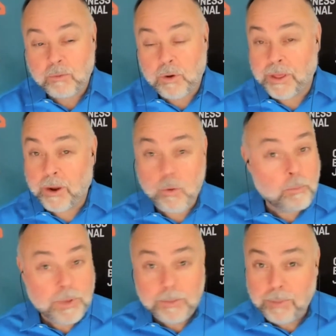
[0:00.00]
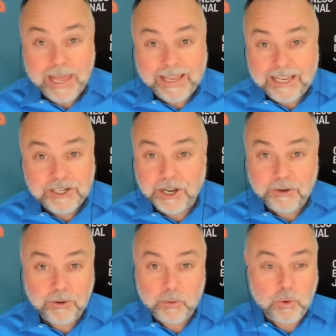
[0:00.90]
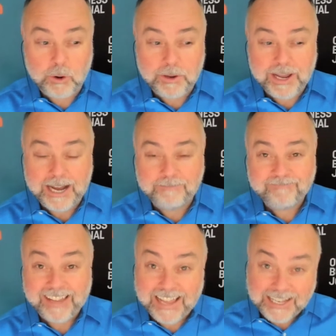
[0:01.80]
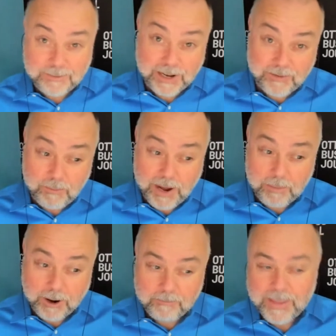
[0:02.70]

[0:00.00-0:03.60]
Well, they won't be playing each other in the World Cup. That's a bit of a bummer.